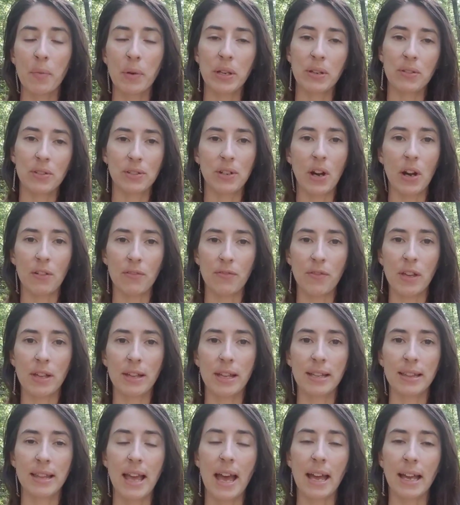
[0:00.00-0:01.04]
when you start
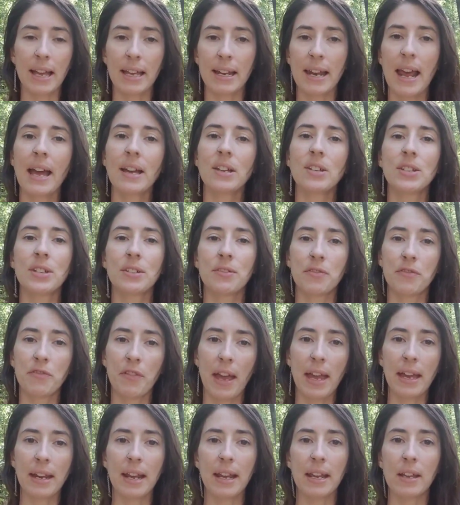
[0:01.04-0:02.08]
feeling that connection
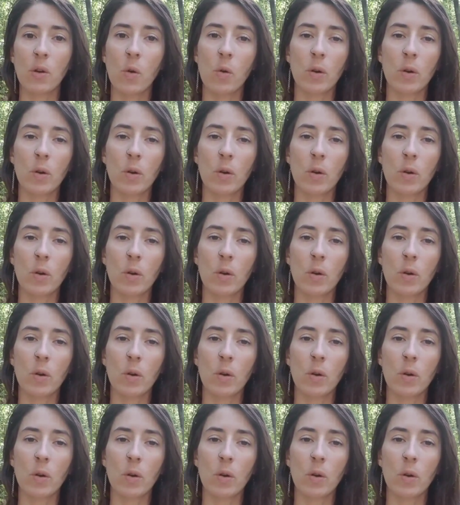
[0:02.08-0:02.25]
fading